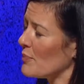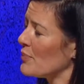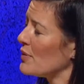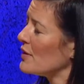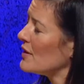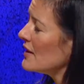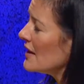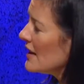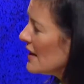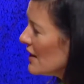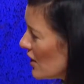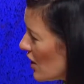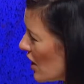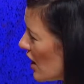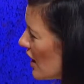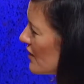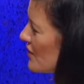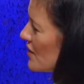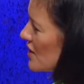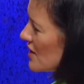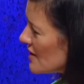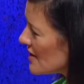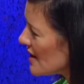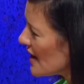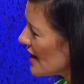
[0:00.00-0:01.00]
plea
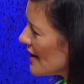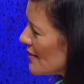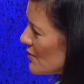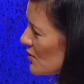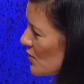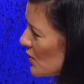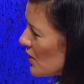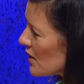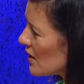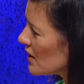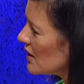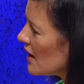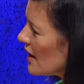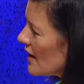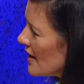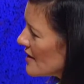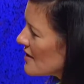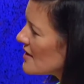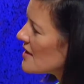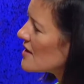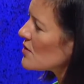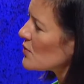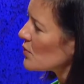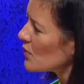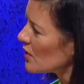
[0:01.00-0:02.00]
oftentimes with
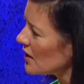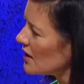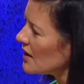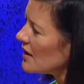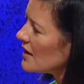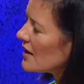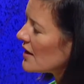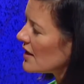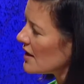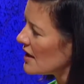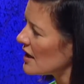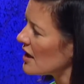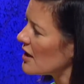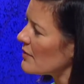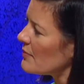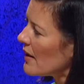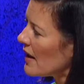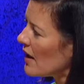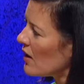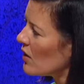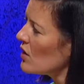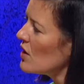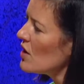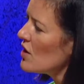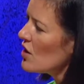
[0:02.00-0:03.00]
clients is really to think
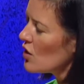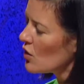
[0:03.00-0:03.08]
about